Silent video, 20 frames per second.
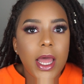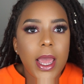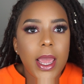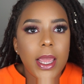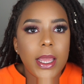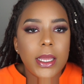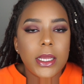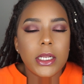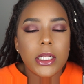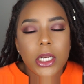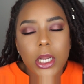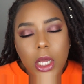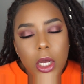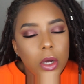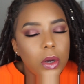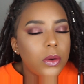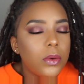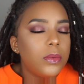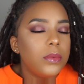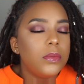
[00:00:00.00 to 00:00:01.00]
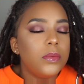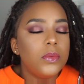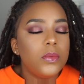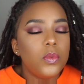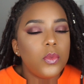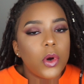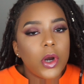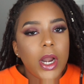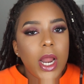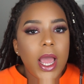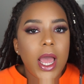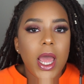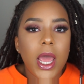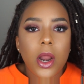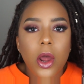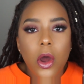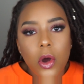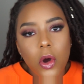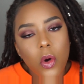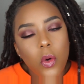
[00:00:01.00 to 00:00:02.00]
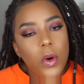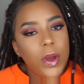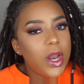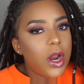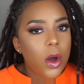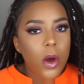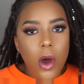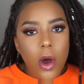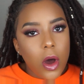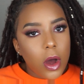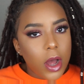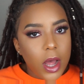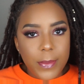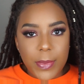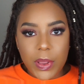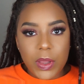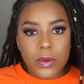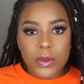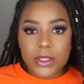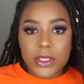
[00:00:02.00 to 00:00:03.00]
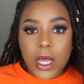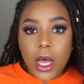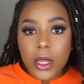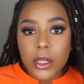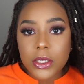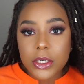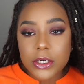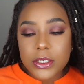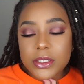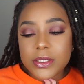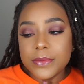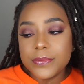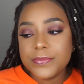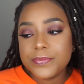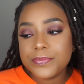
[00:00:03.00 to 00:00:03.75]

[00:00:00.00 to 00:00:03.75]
Like no, we don't all come in those colors.